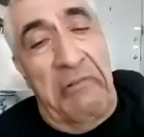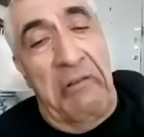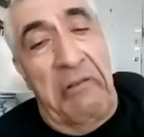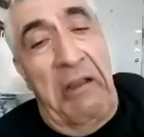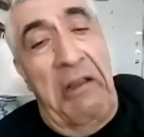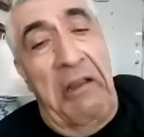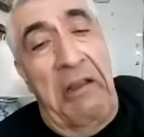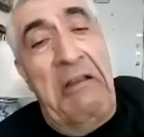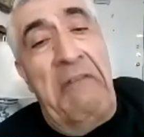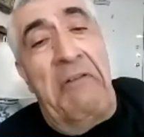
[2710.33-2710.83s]

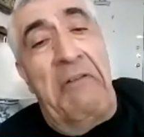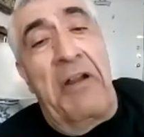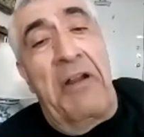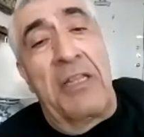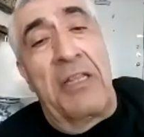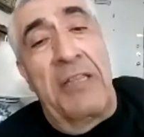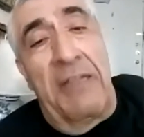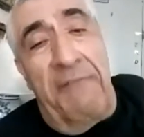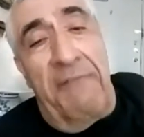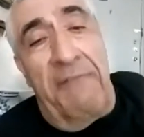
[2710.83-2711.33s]
I never
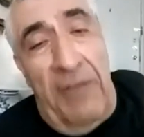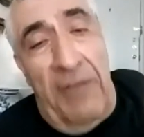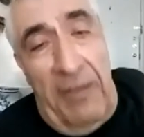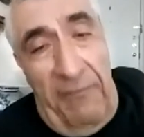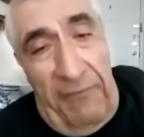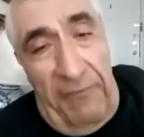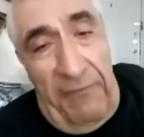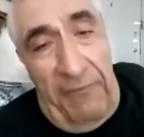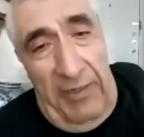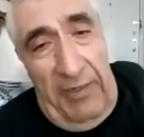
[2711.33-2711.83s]
got that
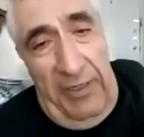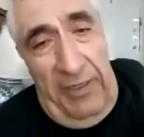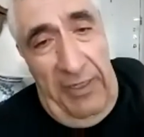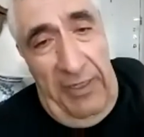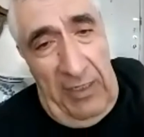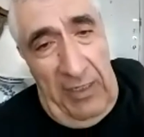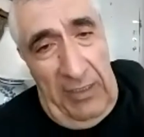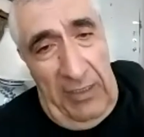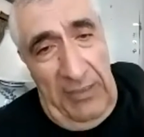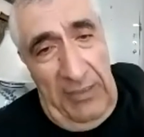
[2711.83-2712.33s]
fucking free green
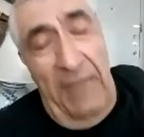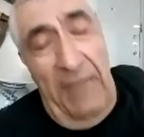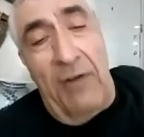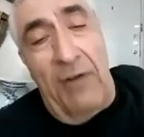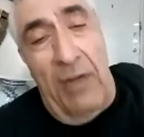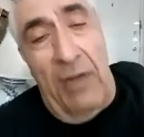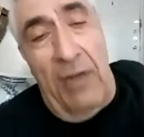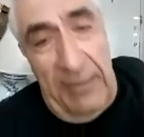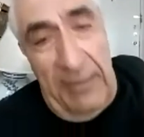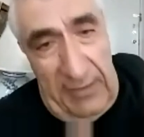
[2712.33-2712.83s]
card. Never
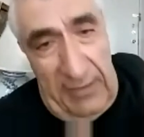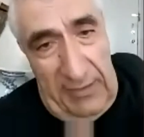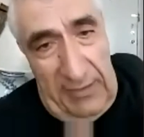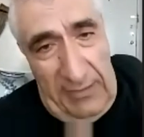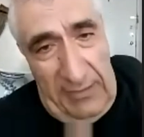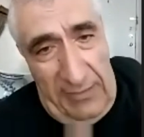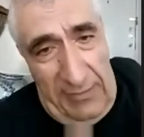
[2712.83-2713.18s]
got it.